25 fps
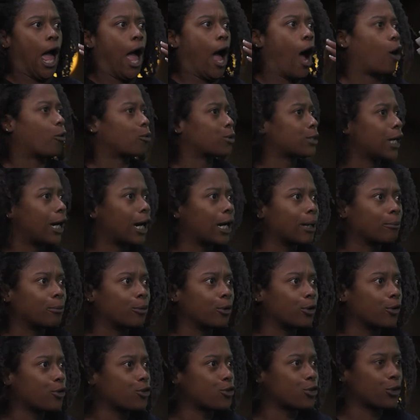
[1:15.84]

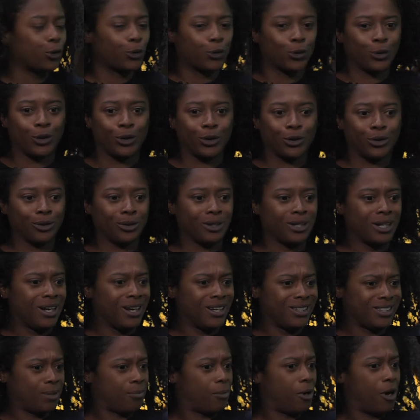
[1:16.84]
Alzheimer's or
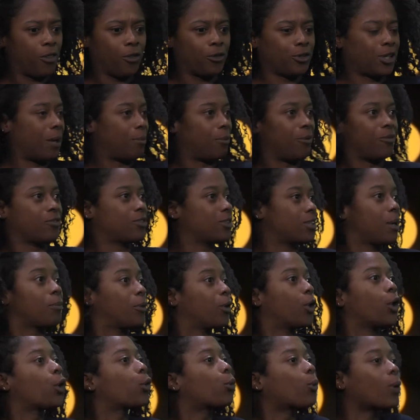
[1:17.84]
some other type of
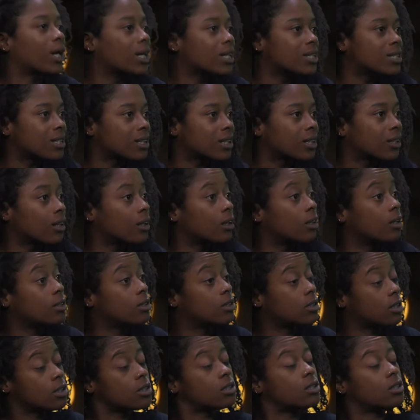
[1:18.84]
something crazy.
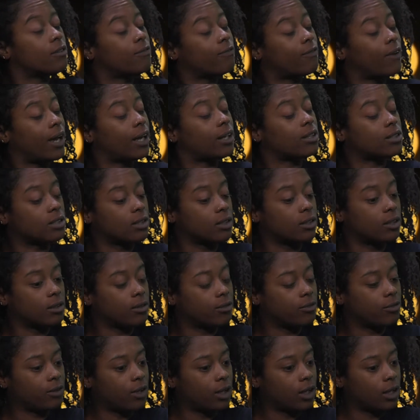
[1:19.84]
Just the fact
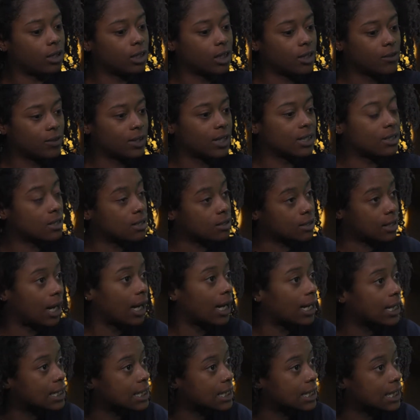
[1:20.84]
of living in
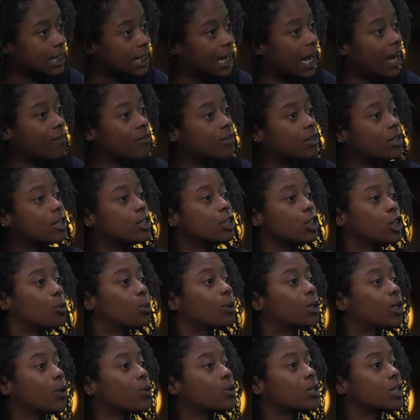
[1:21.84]
society and having to deal
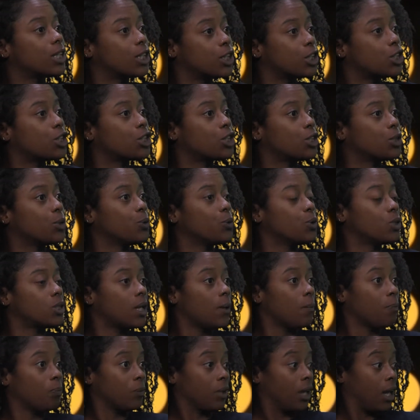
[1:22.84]
with those issues
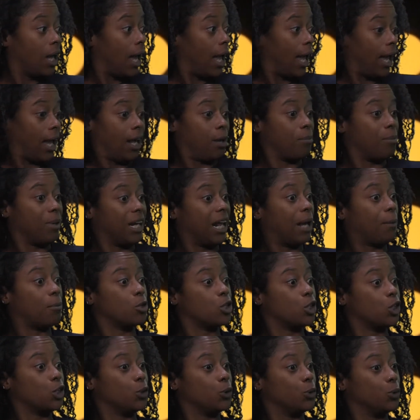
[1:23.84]
and being able
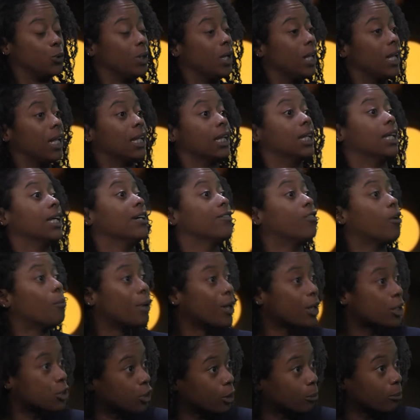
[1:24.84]
to live
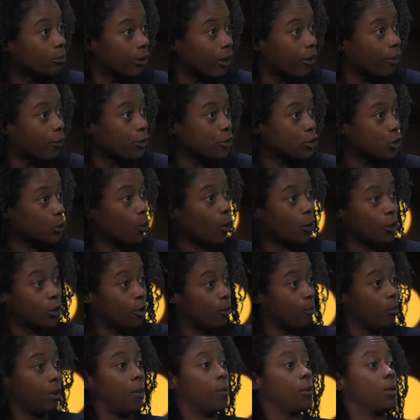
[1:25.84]
amongst your brothers. So are you
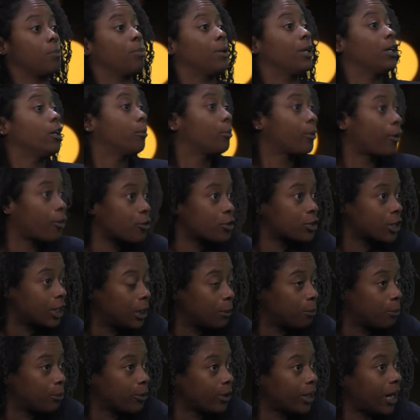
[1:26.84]
gonna be able to be your brother's
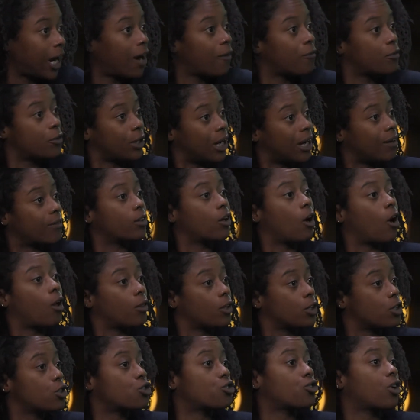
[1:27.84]
keeper after having all
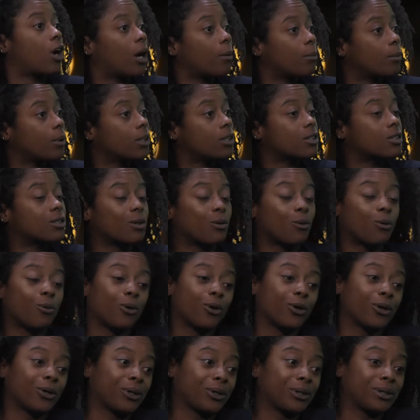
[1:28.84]
these traumas,
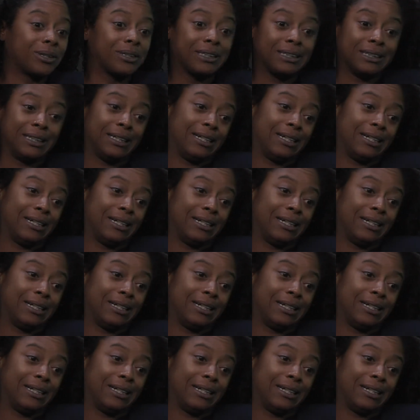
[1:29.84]
or